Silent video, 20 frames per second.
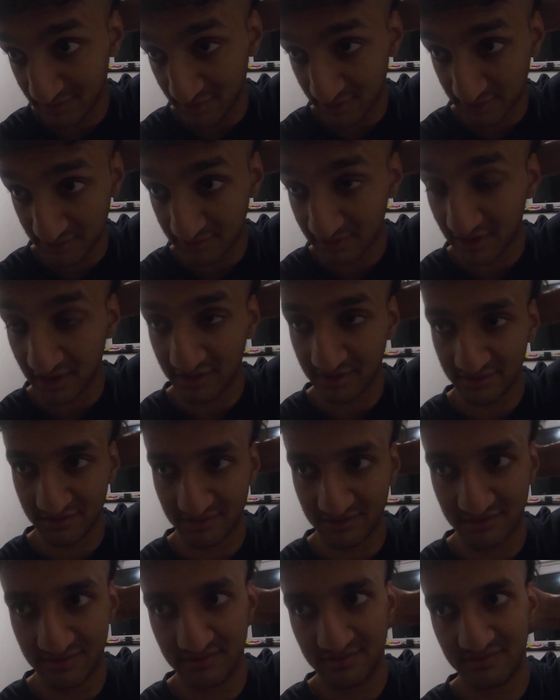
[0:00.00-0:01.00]
about the
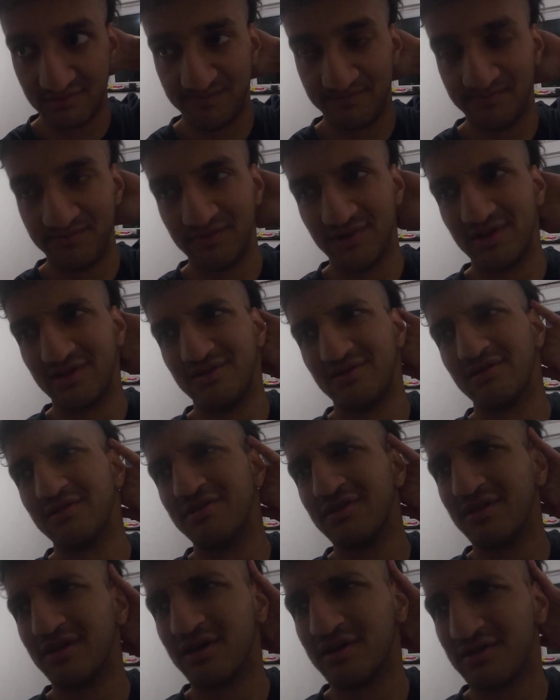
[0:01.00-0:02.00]
Kraken. It
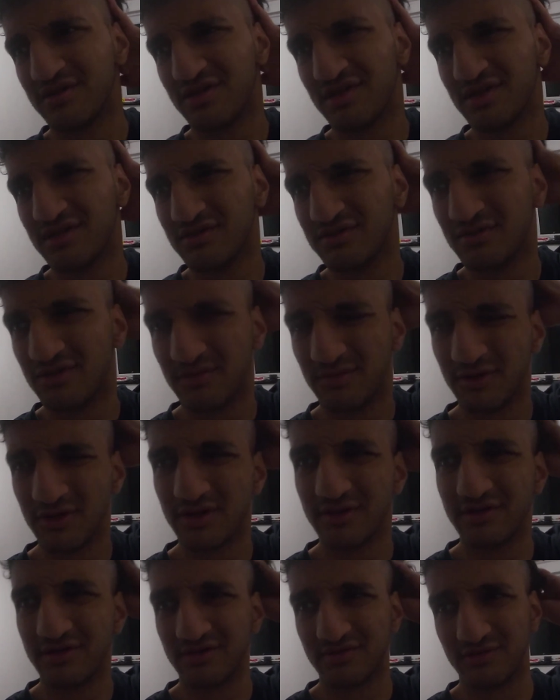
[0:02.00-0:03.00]
does are like its two
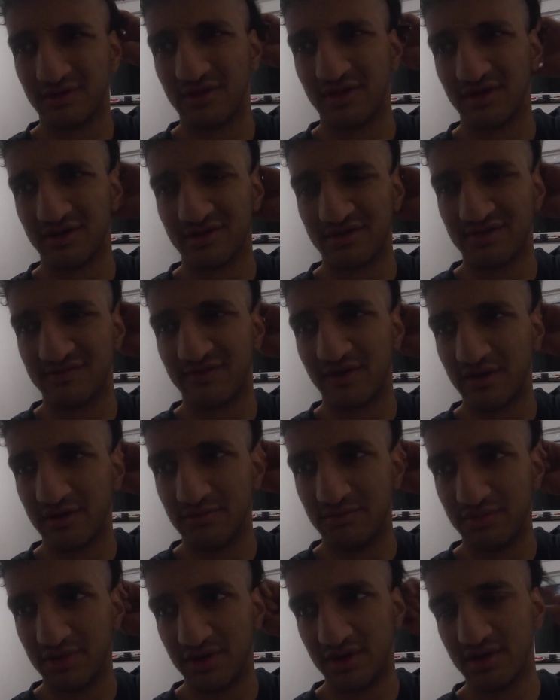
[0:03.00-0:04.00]
abilities, right? Like it's very
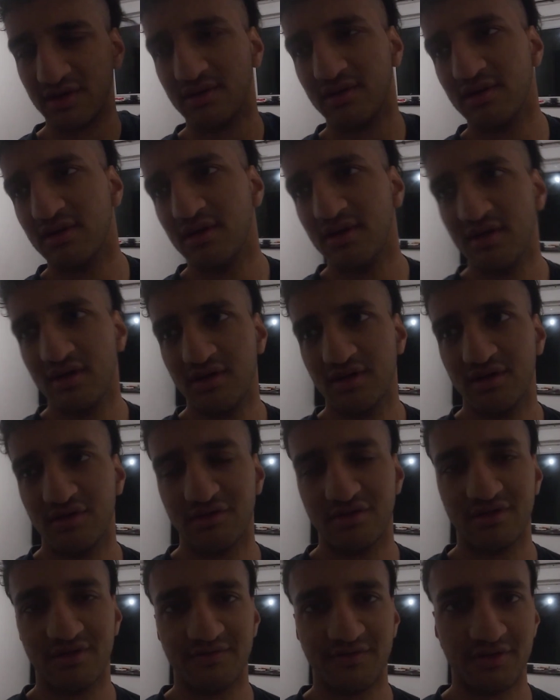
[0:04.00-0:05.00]
big
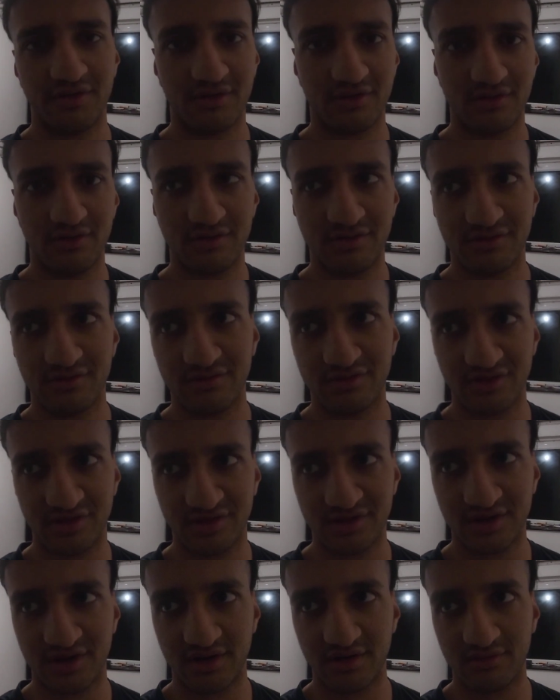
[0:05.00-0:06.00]
and stuff, and it can also use
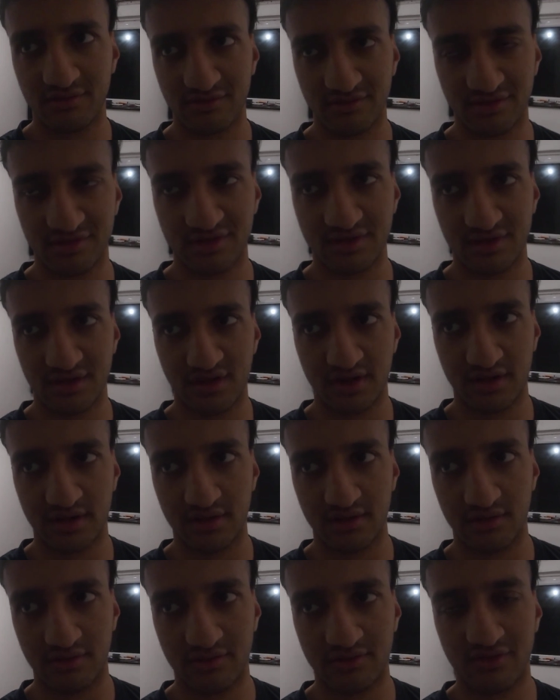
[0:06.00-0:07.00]
its tentacles to
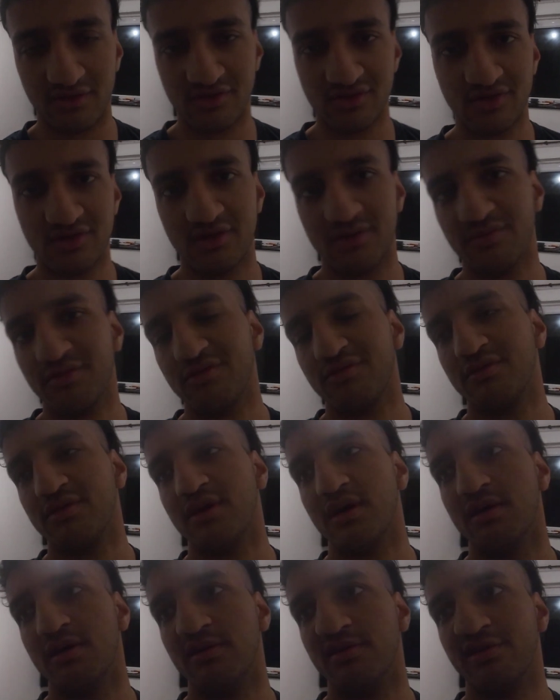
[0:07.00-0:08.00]
like crush ships with
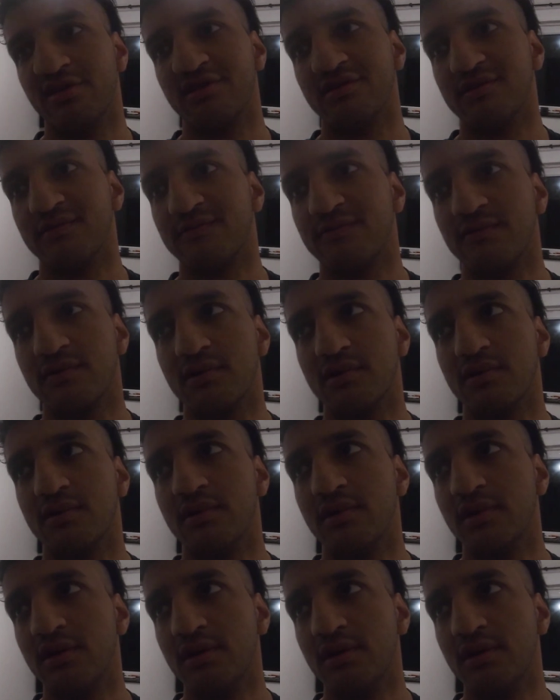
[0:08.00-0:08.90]
that and stuff. Yeah,